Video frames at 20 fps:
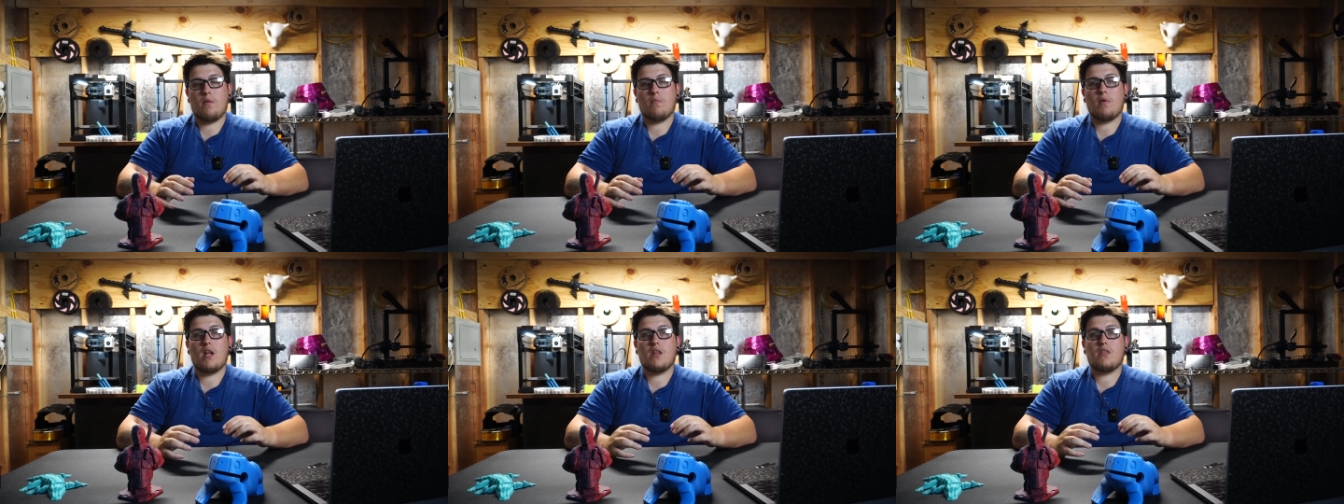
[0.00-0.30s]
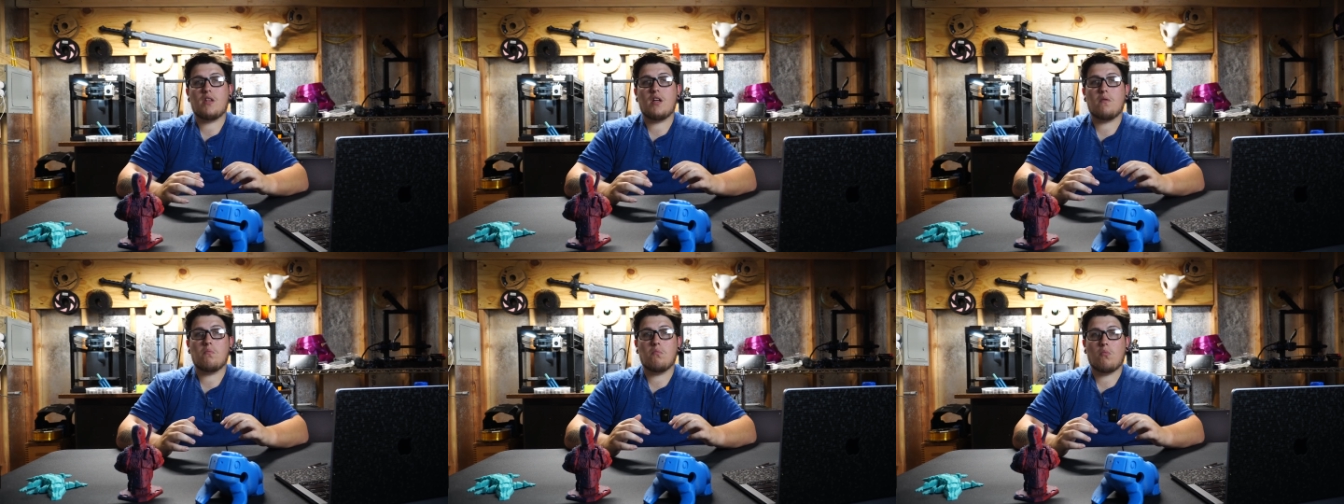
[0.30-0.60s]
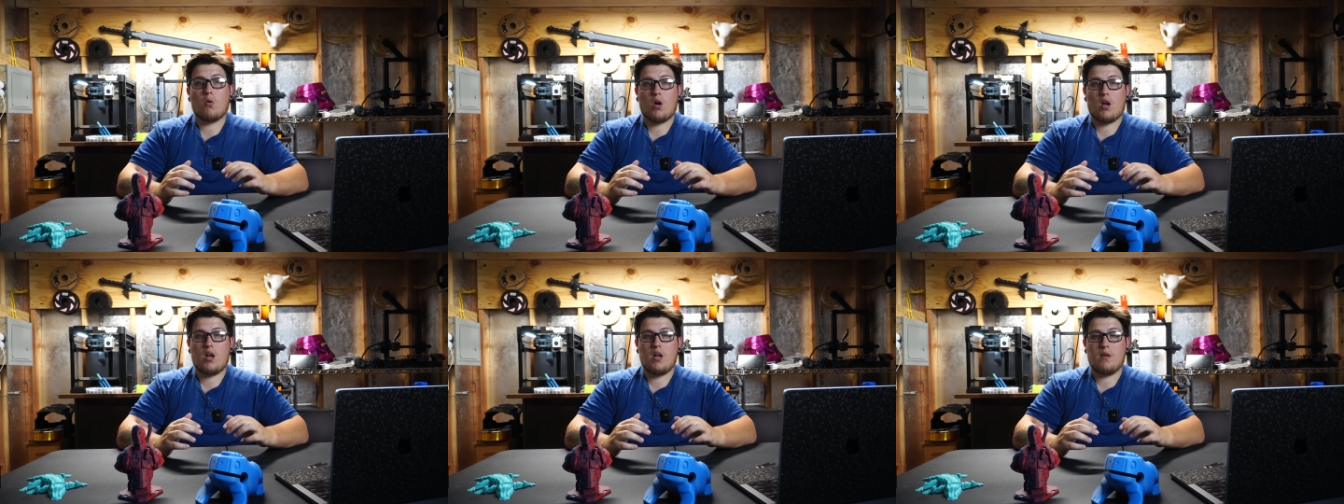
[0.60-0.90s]
but I think
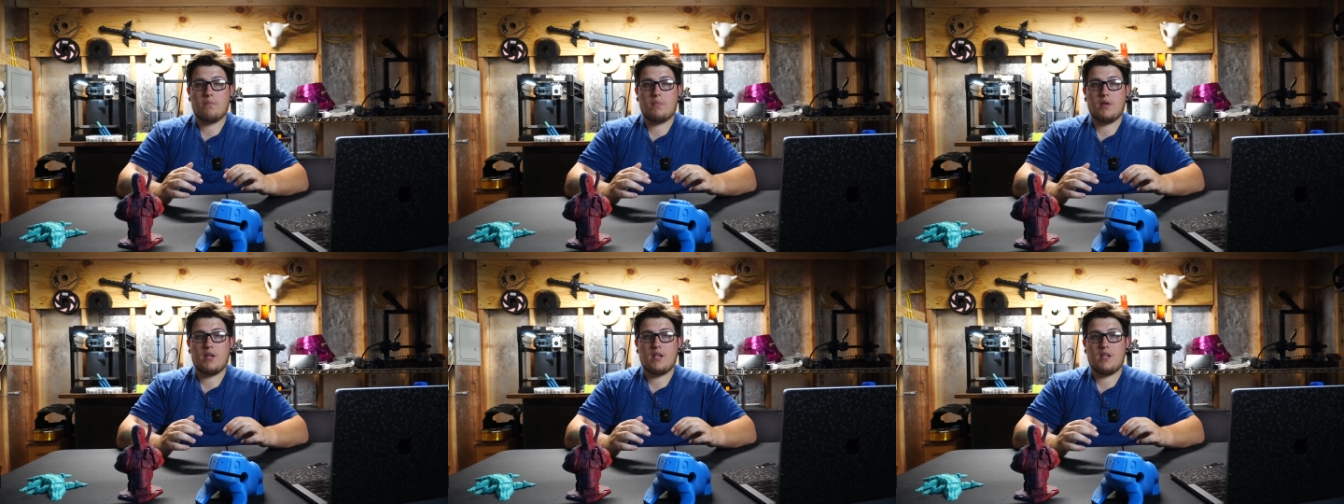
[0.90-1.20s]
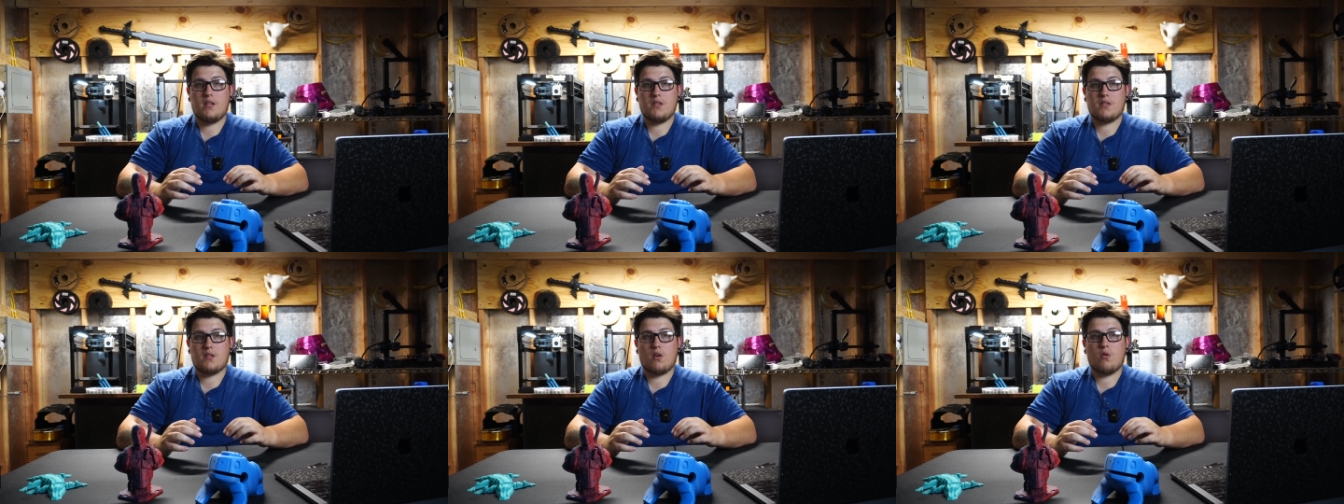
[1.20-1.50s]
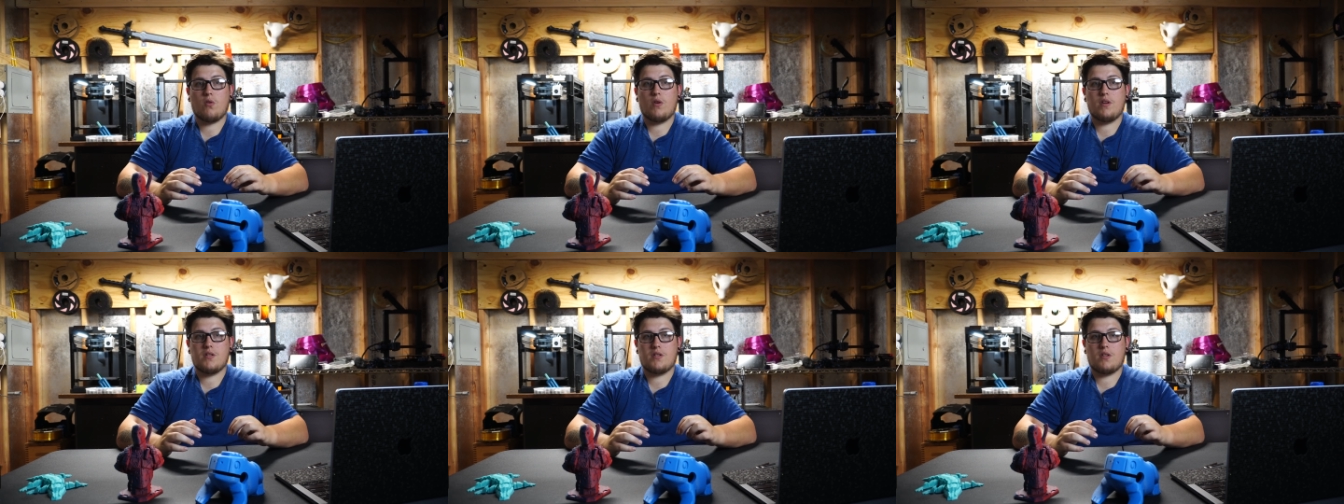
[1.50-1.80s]
more companies are going